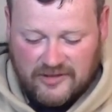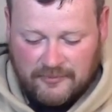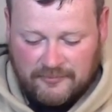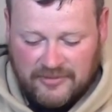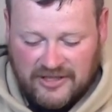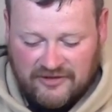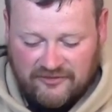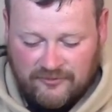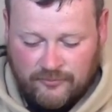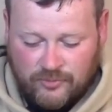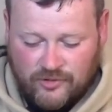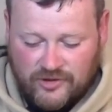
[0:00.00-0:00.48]

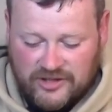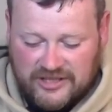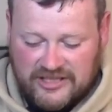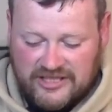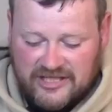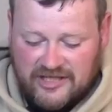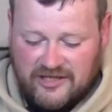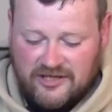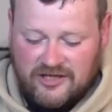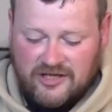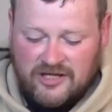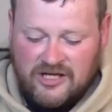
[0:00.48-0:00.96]
pivot point
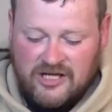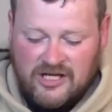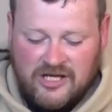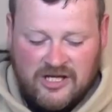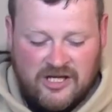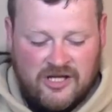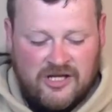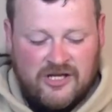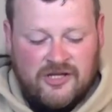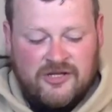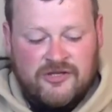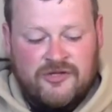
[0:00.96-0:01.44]
here,
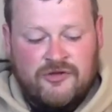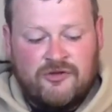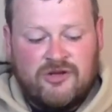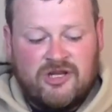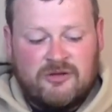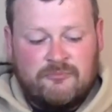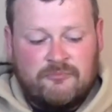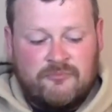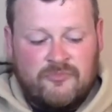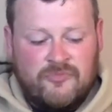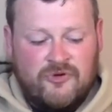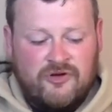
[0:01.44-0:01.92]
you
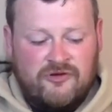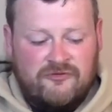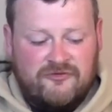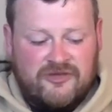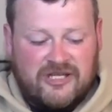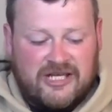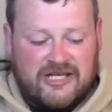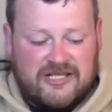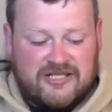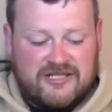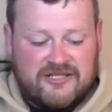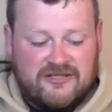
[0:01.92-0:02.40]
can move
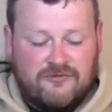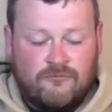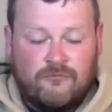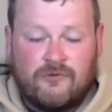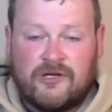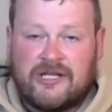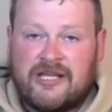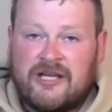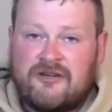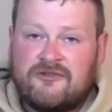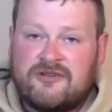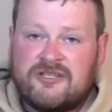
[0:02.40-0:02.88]
that
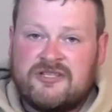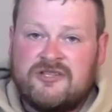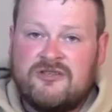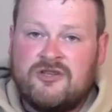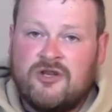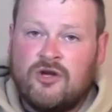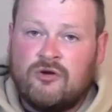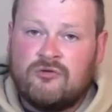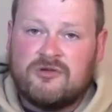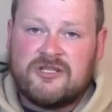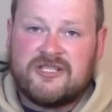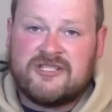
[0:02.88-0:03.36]
without
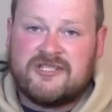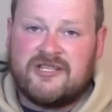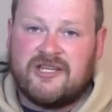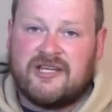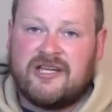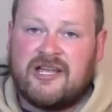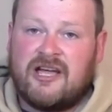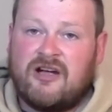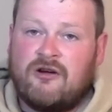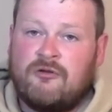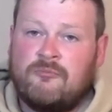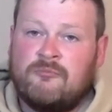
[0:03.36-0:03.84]

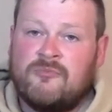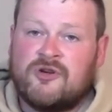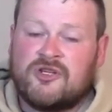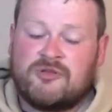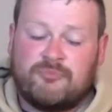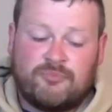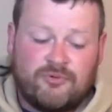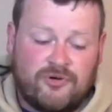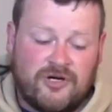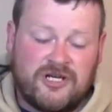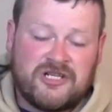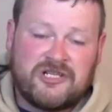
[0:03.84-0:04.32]
noticing how
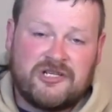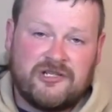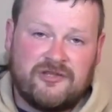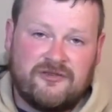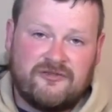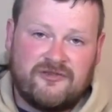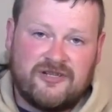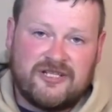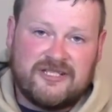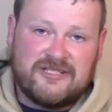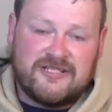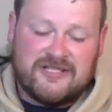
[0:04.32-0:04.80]
much pressure
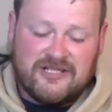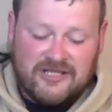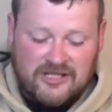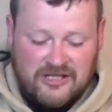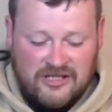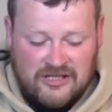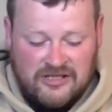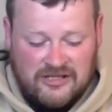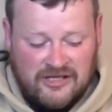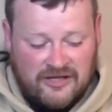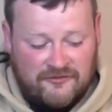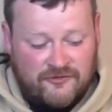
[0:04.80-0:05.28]
there is.
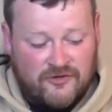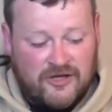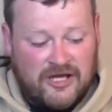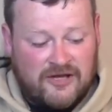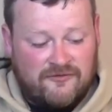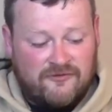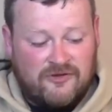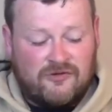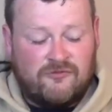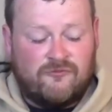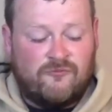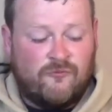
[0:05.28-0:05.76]
If you
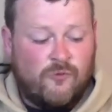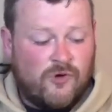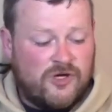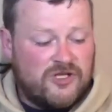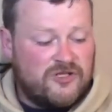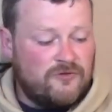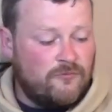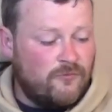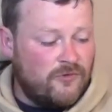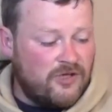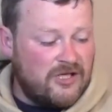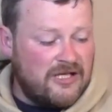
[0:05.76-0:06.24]
have a
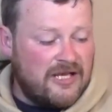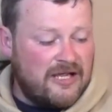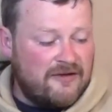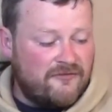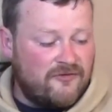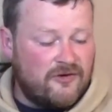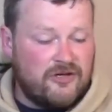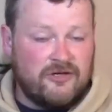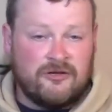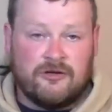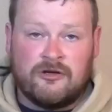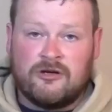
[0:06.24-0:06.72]
one-to-one
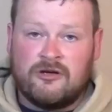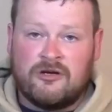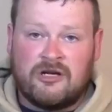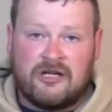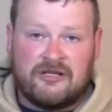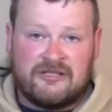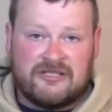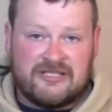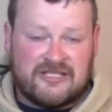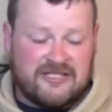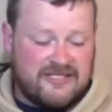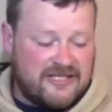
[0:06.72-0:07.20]
lever, you're
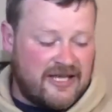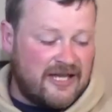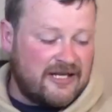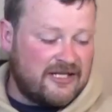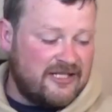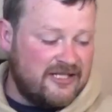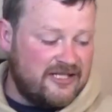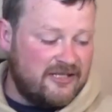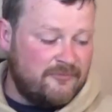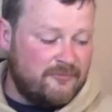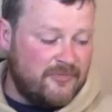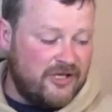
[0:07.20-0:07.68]

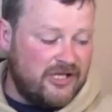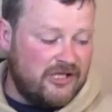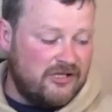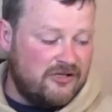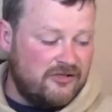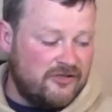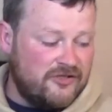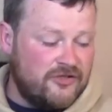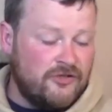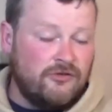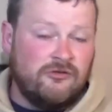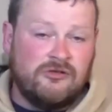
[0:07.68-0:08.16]
exactly in the
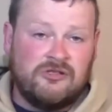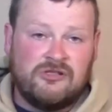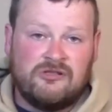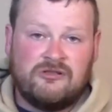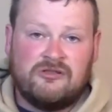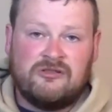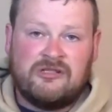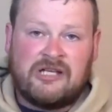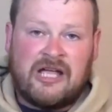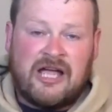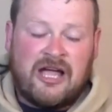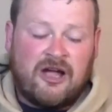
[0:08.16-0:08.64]
middle,
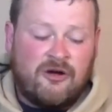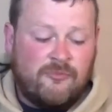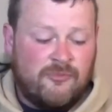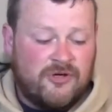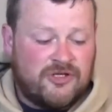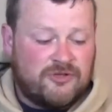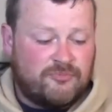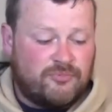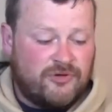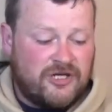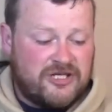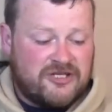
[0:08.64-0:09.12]
how
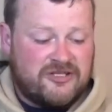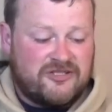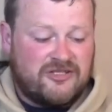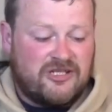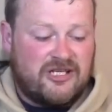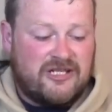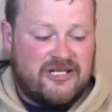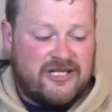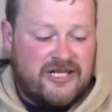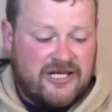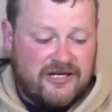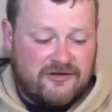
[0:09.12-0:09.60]
much pressure is
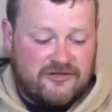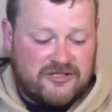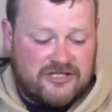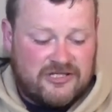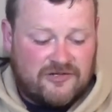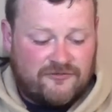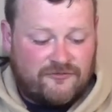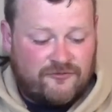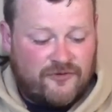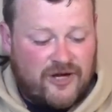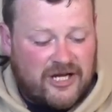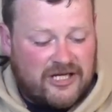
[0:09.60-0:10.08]
on here is
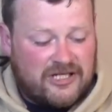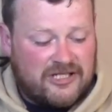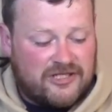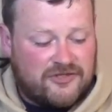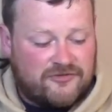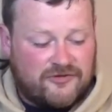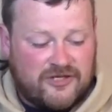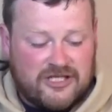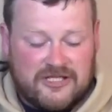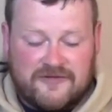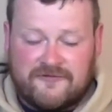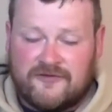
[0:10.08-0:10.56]
directly
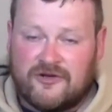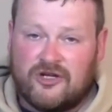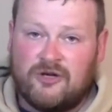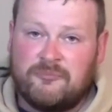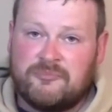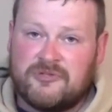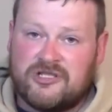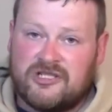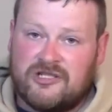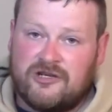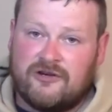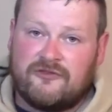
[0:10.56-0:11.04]
transferred
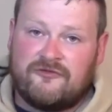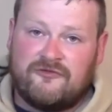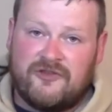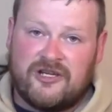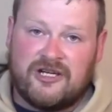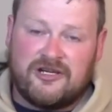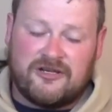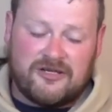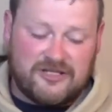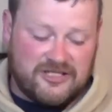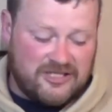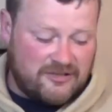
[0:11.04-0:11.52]
up to your
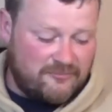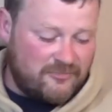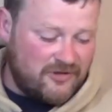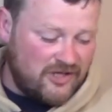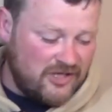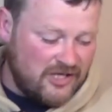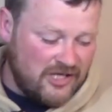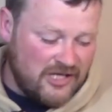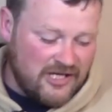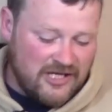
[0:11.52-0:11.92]
fingertip.